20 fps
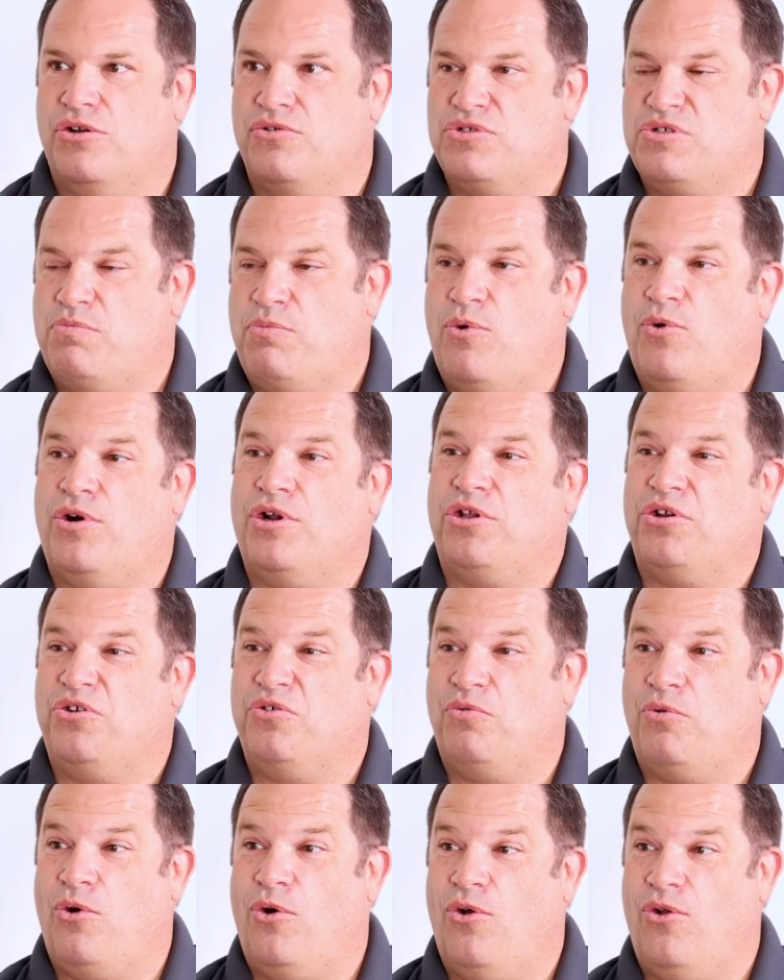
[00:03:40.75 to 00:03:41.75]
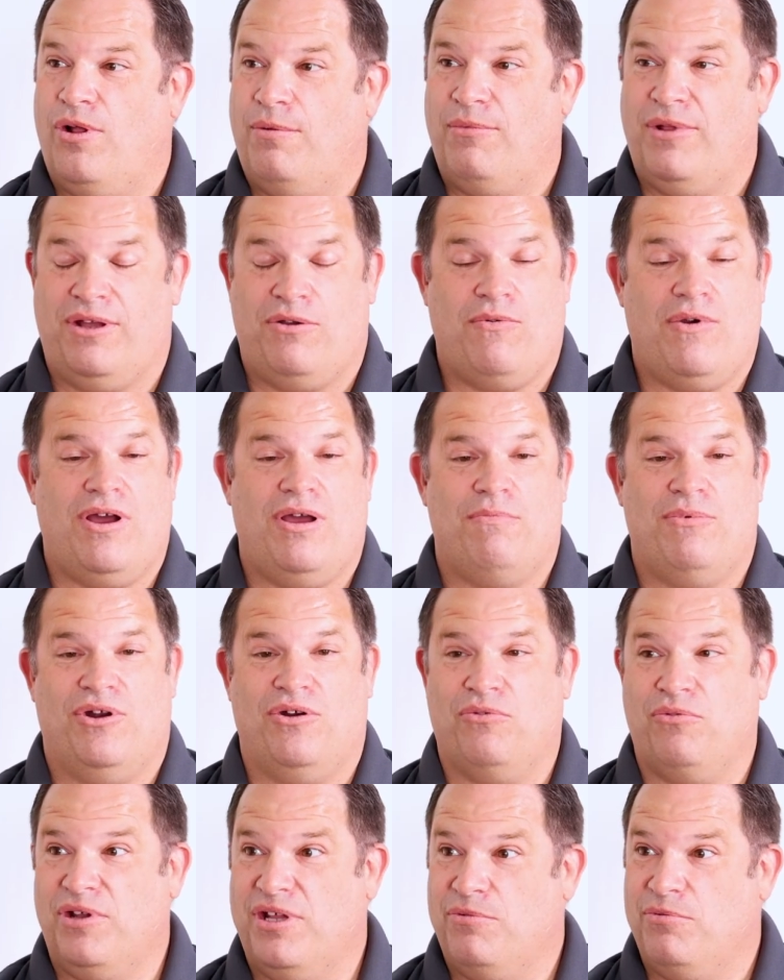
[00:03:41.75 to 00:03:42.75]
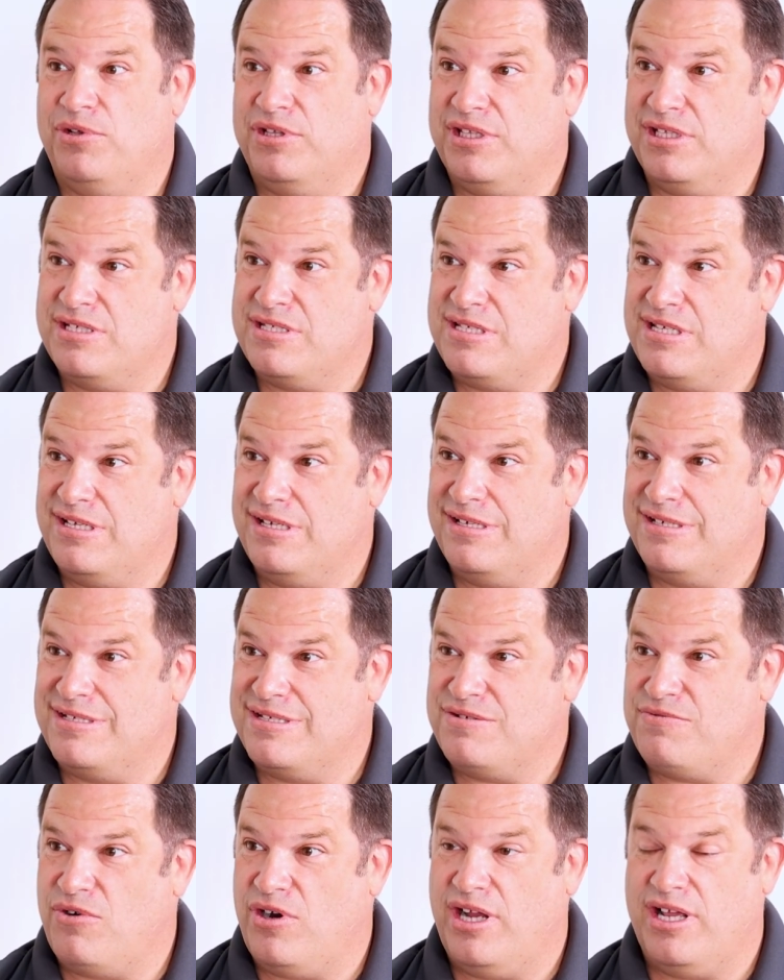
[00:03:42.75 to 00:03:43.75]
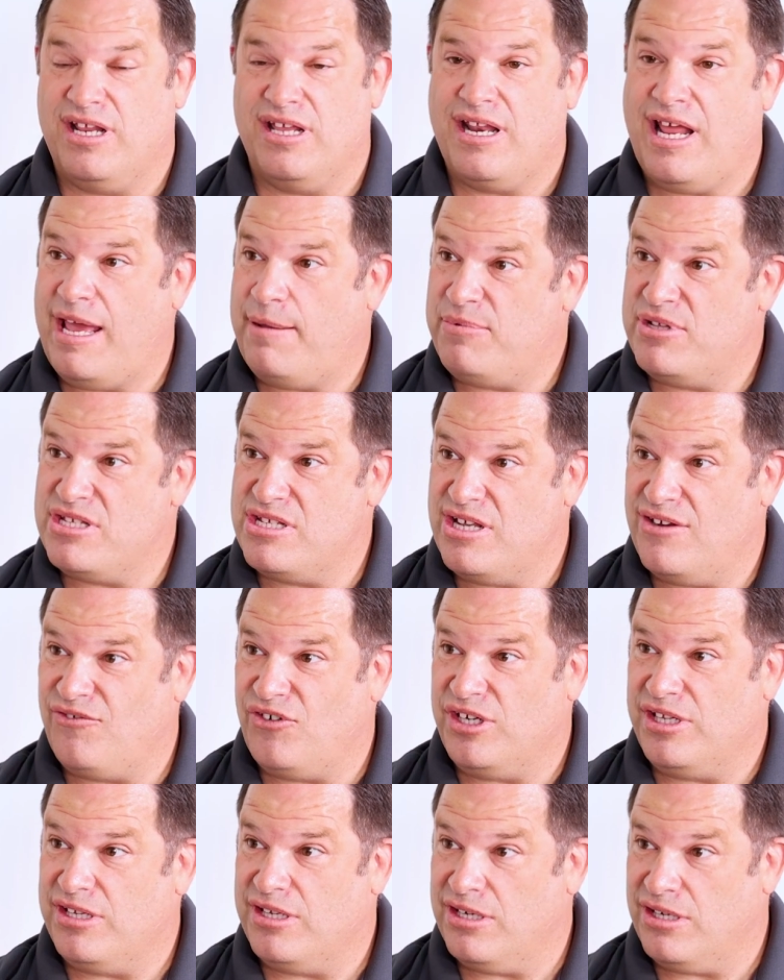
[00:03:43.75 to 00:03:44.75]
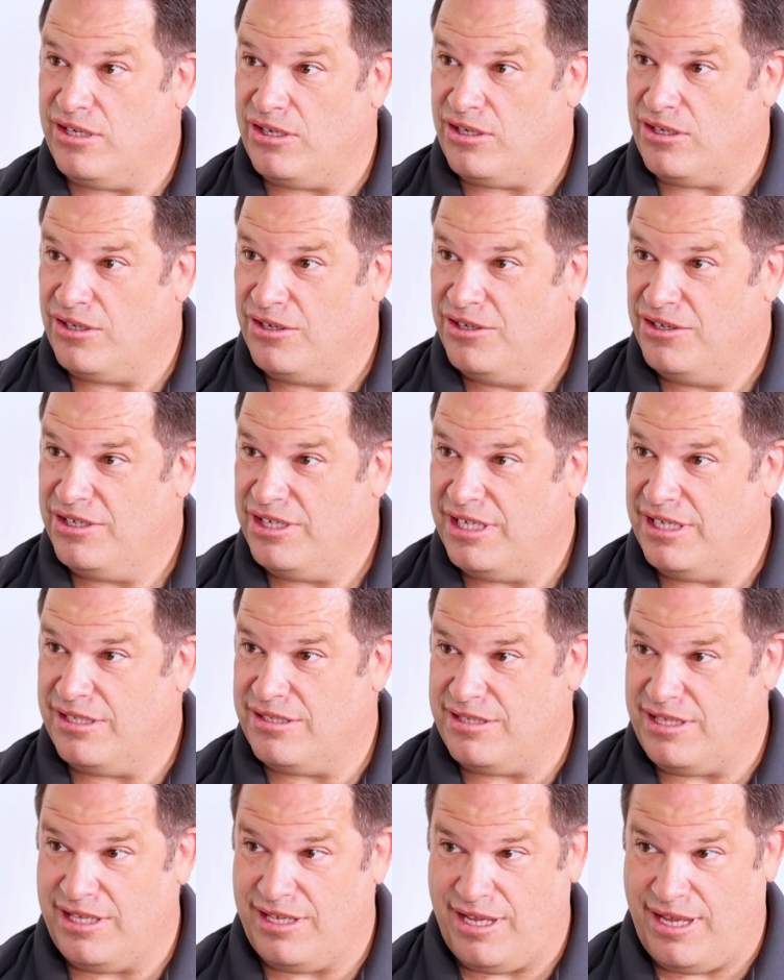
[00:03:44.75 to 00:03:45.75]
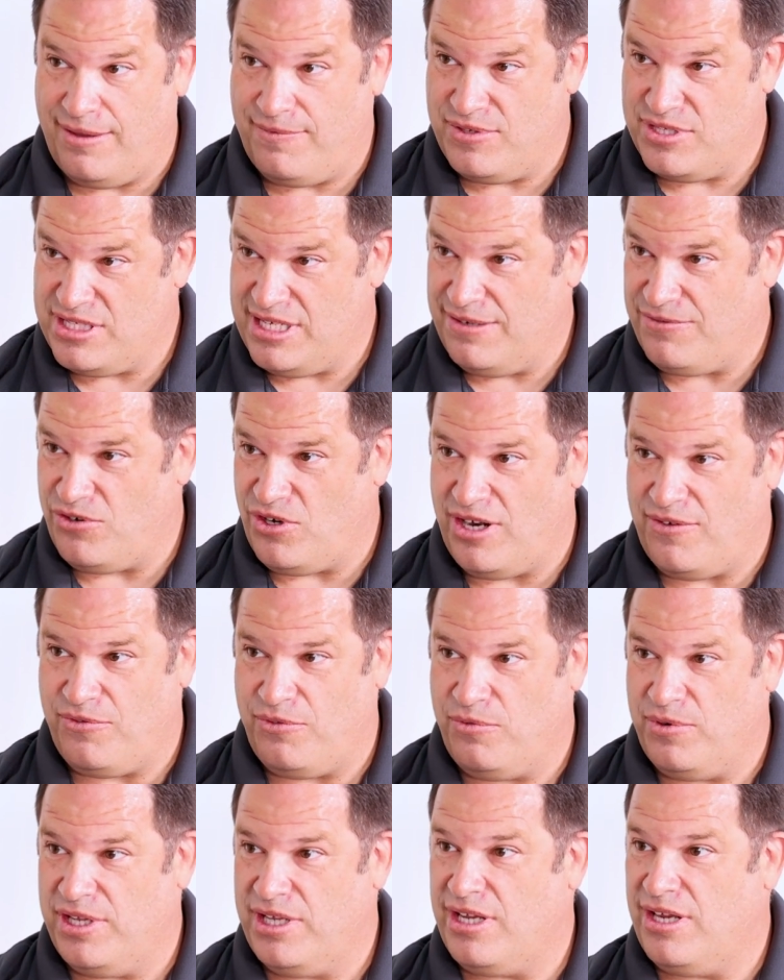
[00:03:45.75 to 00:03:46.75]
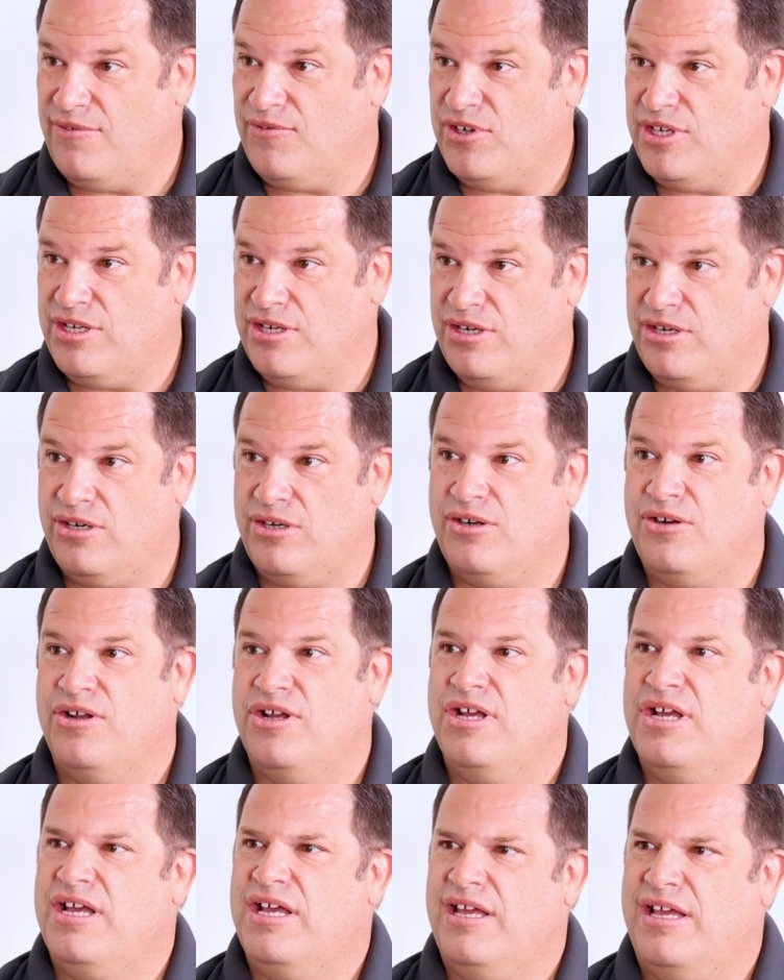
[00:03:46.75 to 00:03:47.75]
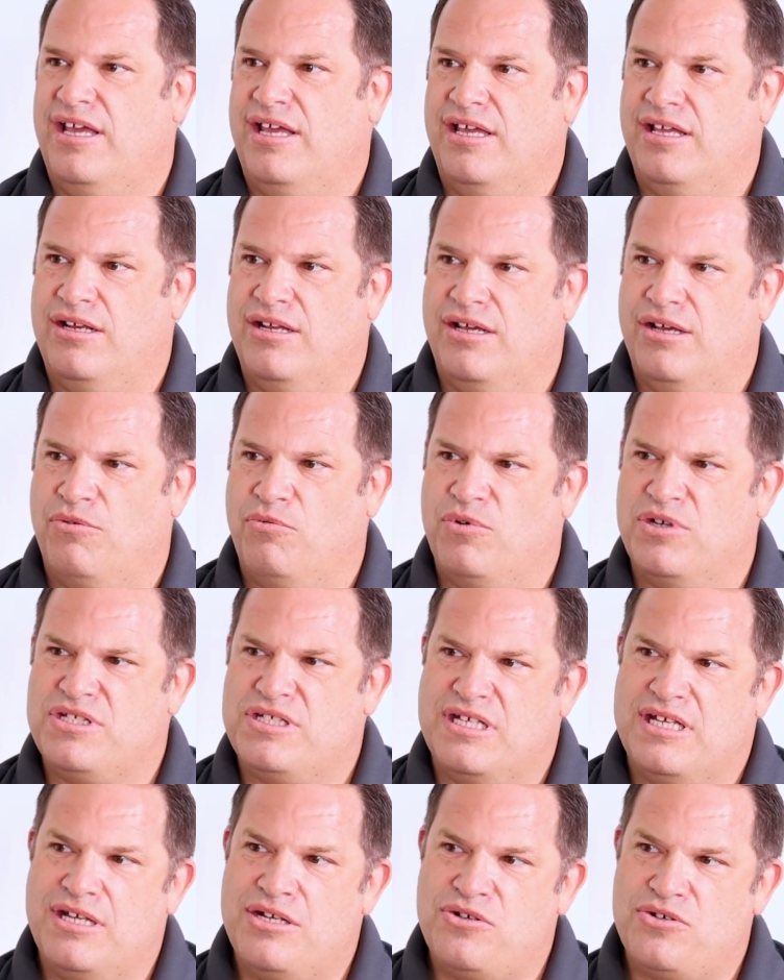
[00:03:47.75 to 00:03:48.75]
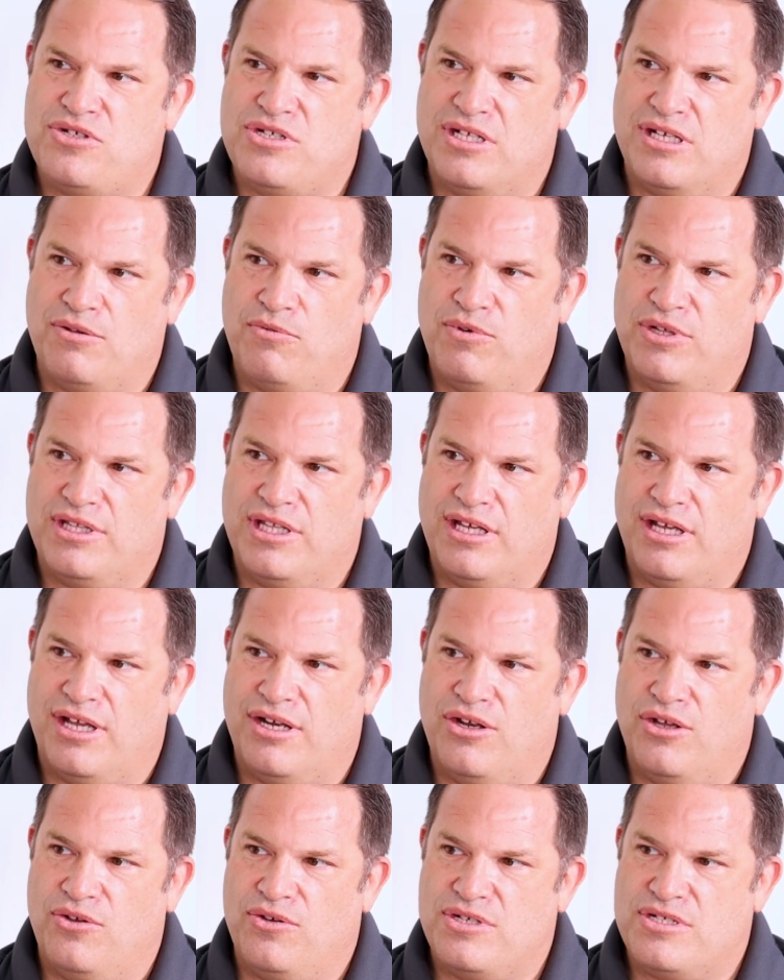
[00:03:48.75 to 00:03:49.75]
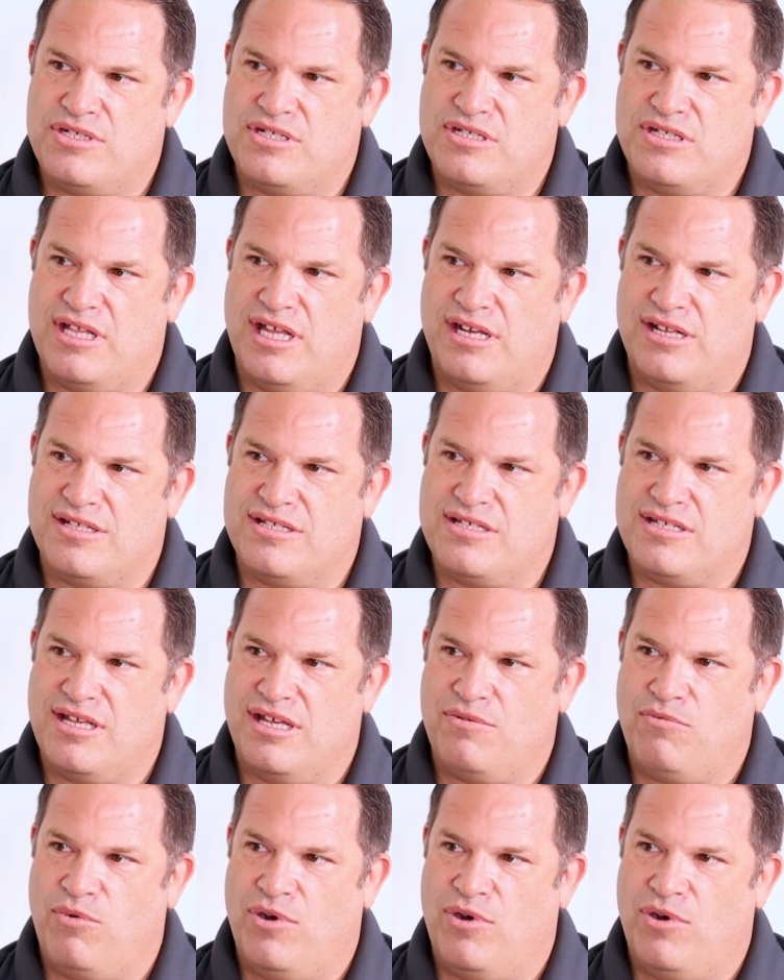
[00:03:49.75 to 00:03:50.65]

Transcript: know, supporting a new role, I'm like, well, I better read what this is, right? It happens every year. If they have a safe driver week every year. And uh, what's interesting, one thing I noticed is that it said,